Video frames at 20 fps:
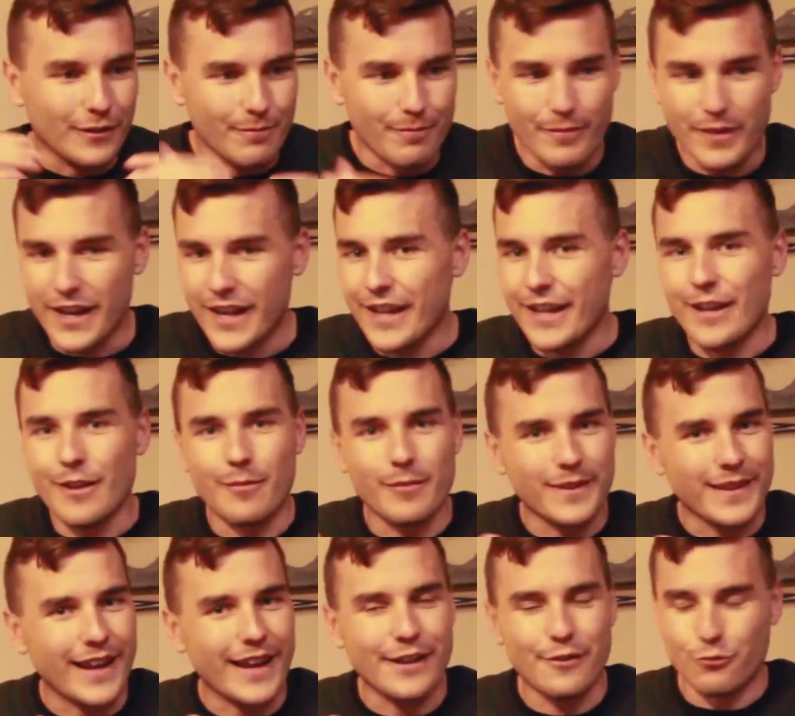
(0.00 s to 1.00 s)

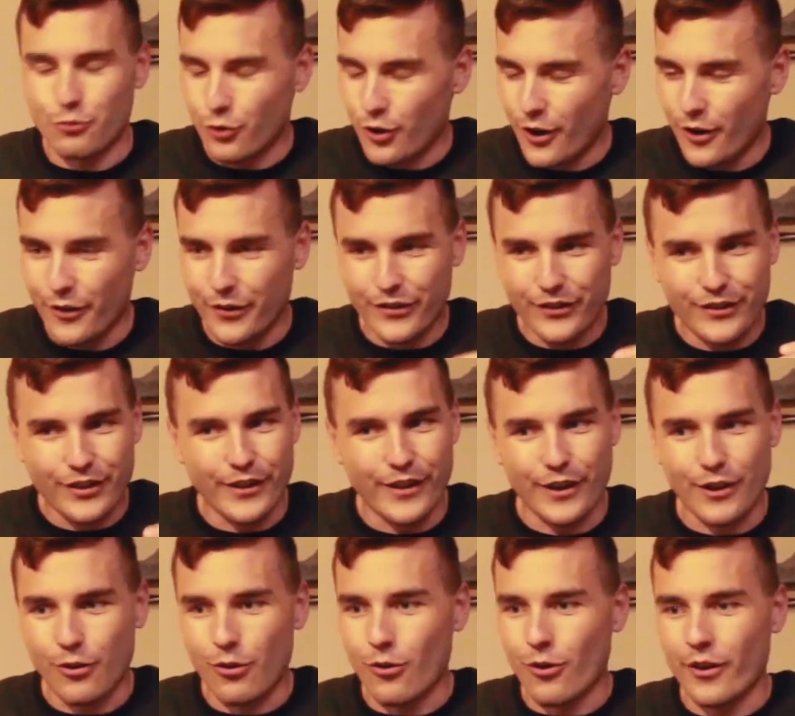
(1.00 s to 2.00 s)
medium light roast to
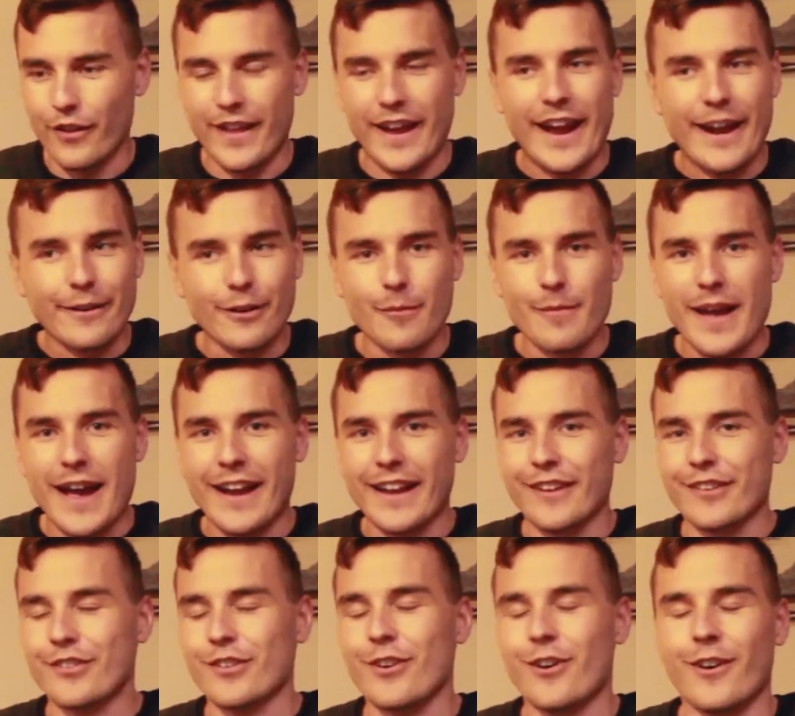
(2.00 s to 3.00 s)
the core. The
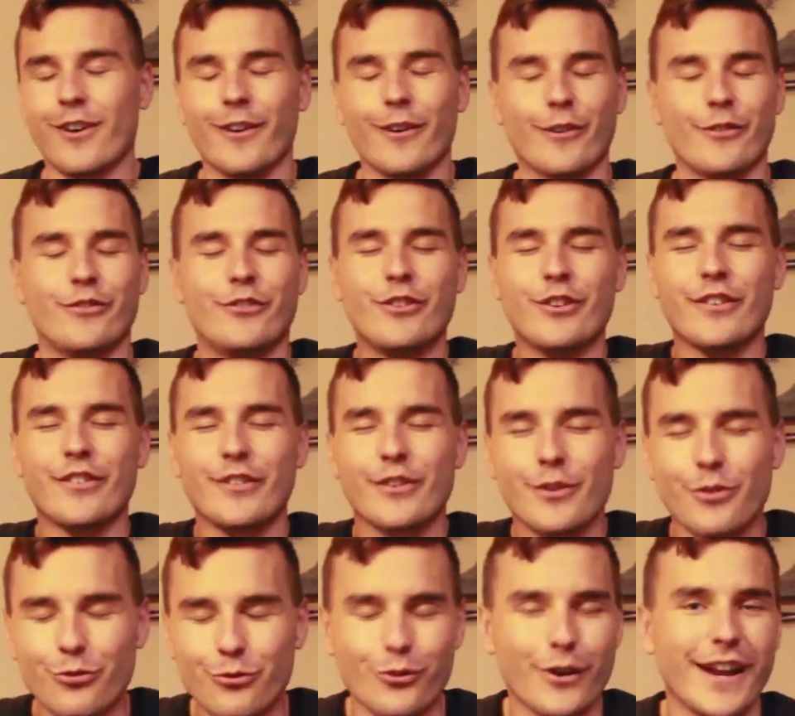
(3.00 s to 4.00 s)
aromatics are
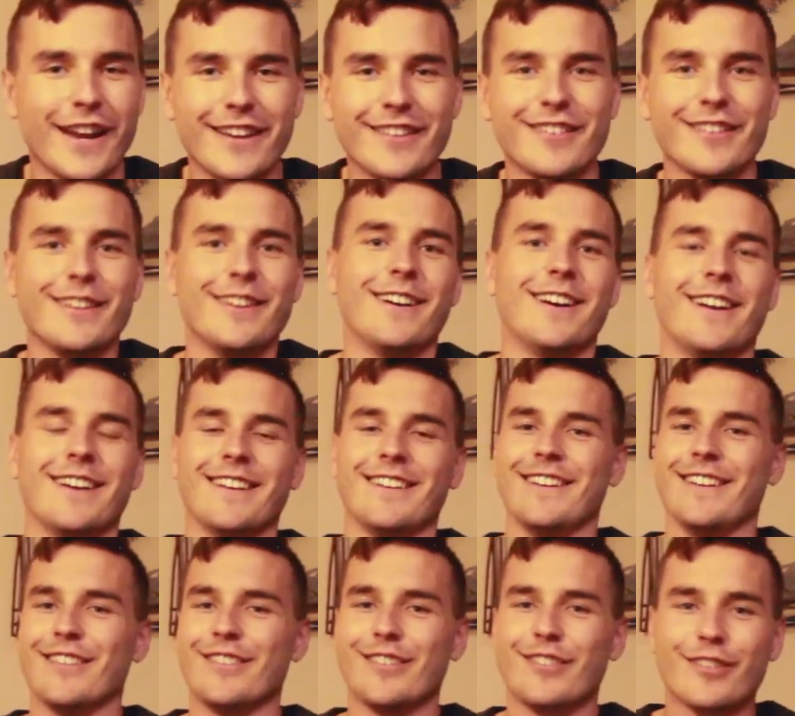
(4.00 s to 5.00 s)
just crazy on
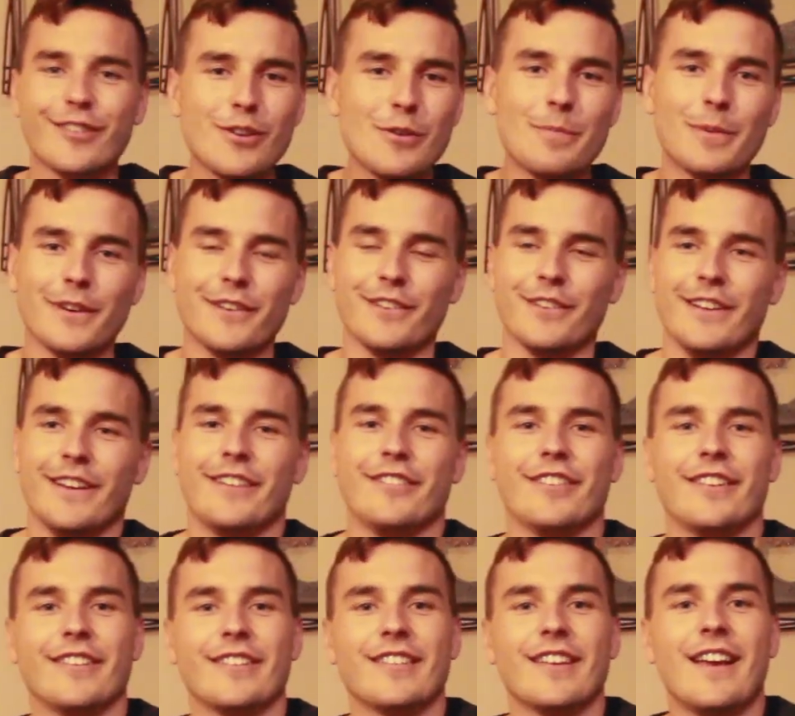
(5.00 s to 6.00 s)
it. It's super
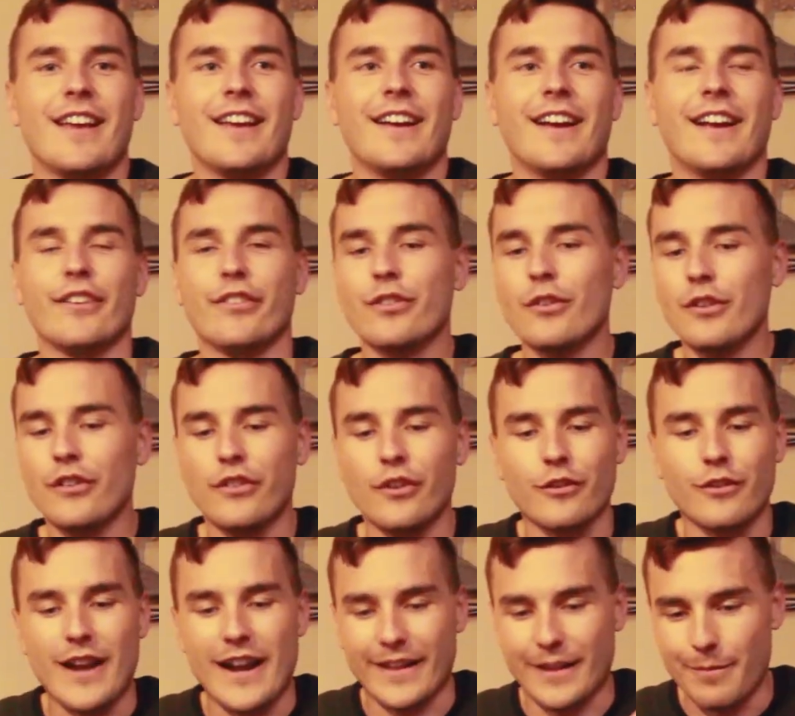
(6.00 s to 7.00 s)
delicious. As soon as
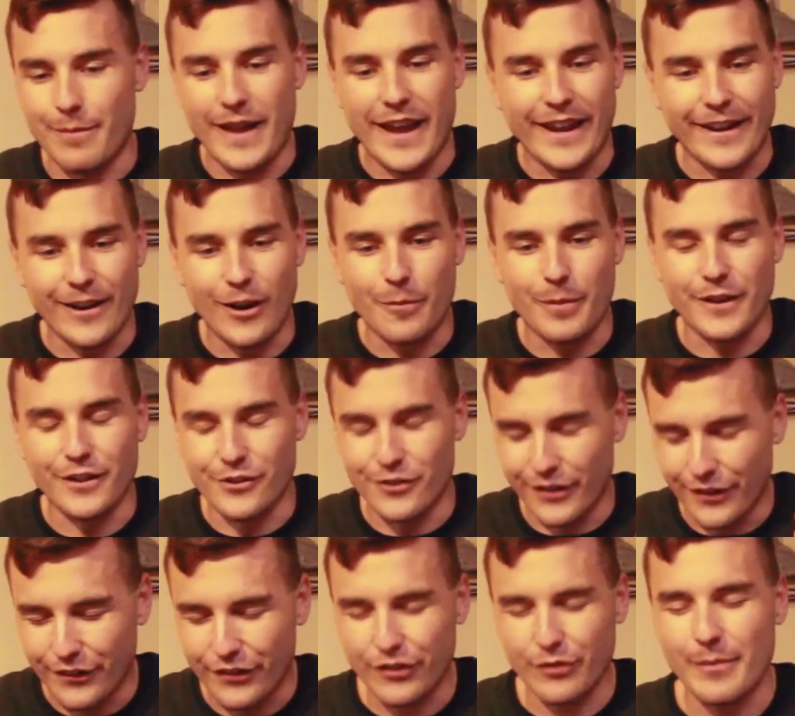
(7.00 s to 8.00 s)
you crack the bag open,
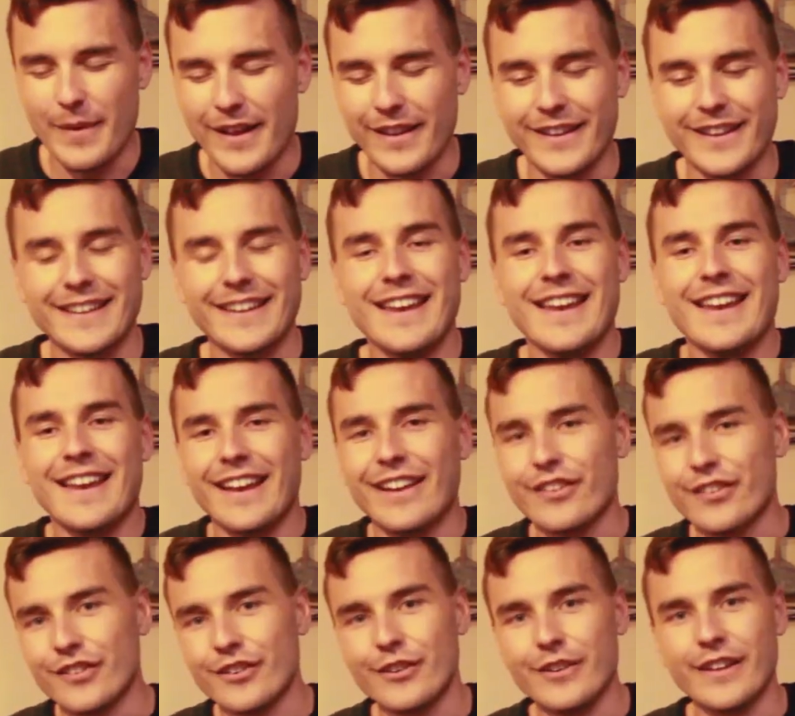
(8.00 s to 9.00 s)
you can smell it.
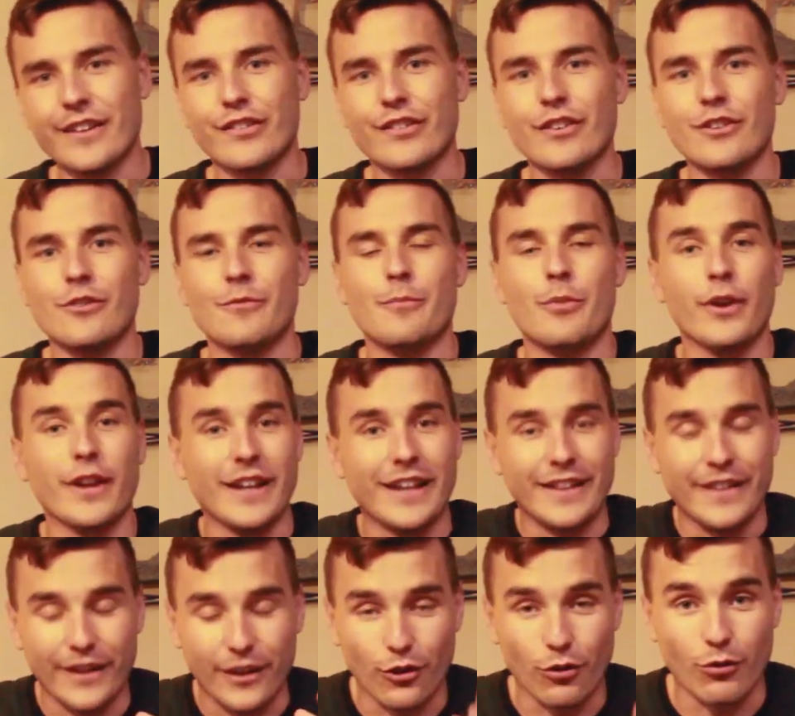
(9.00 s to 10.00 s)
As soon as you put
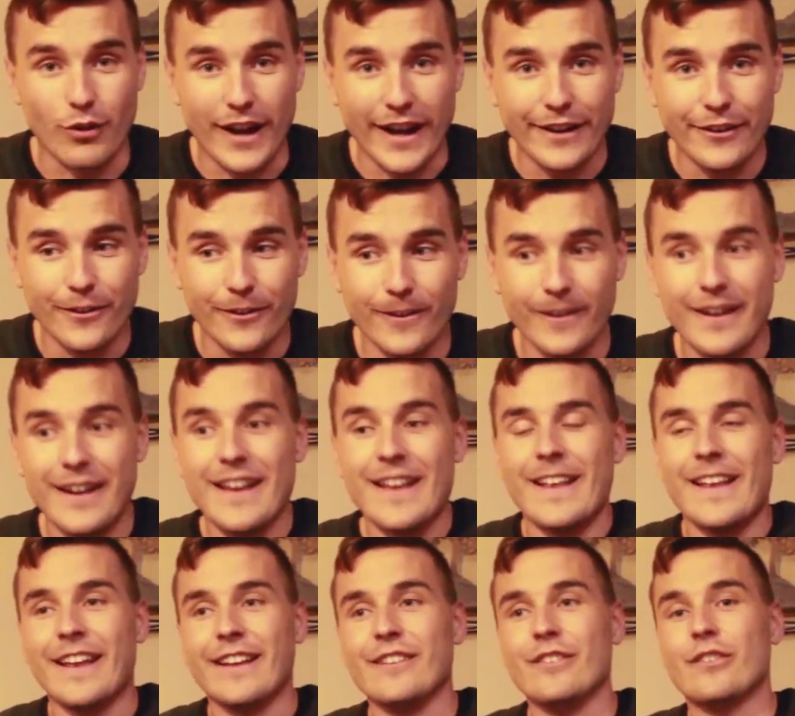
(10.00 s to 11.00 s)
it in the grinder
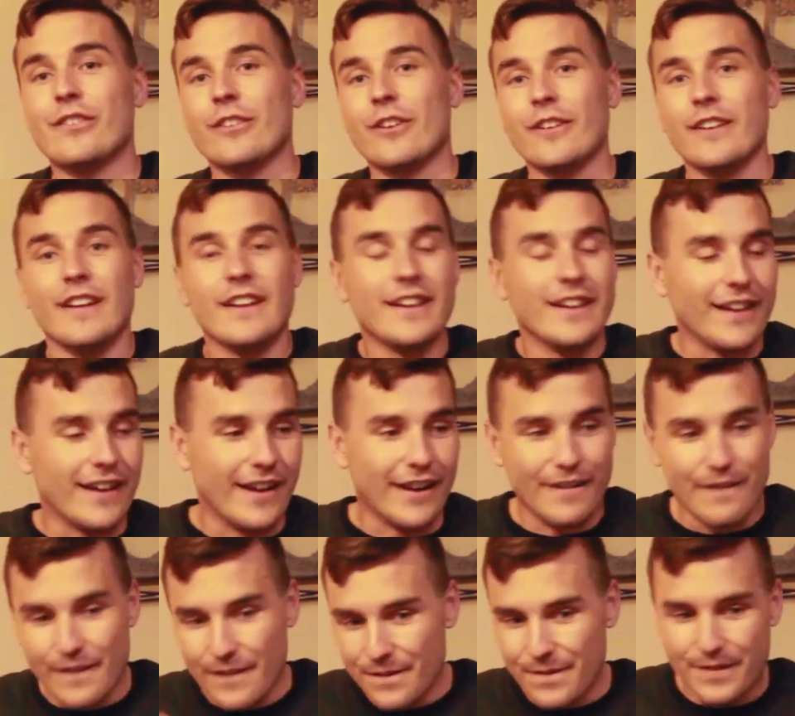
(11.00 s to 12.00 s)
and you start
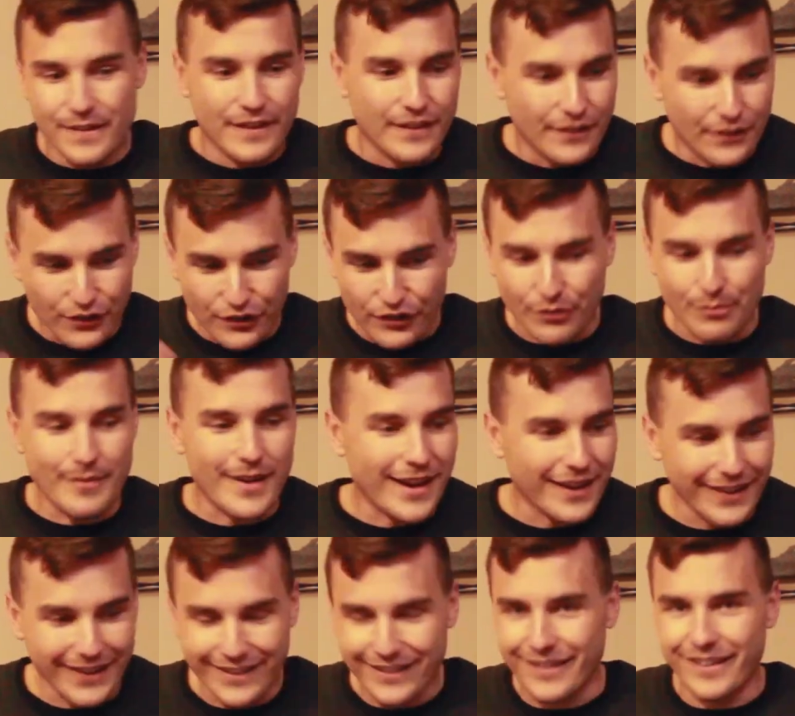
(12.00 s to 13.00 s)

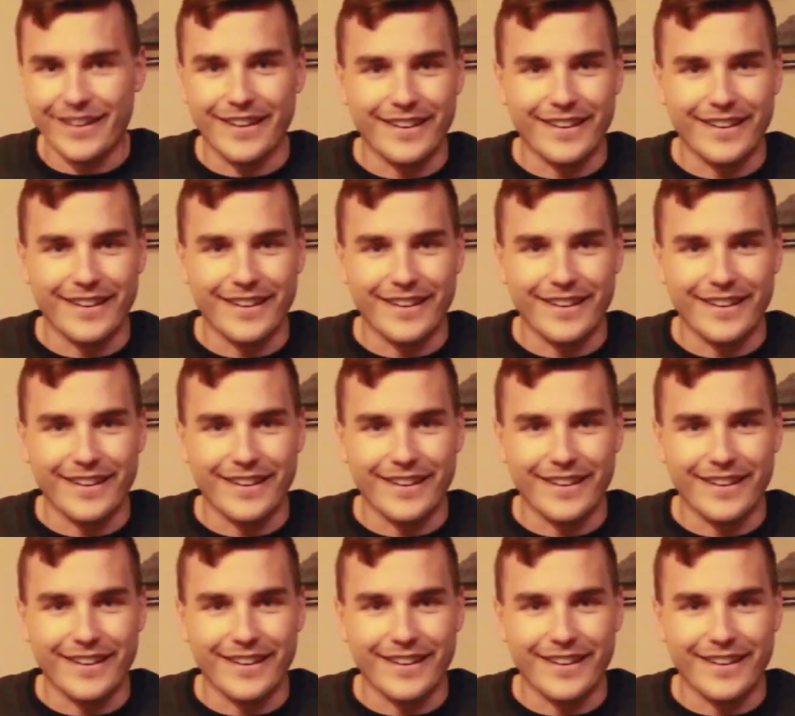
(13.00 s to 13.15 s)
smelling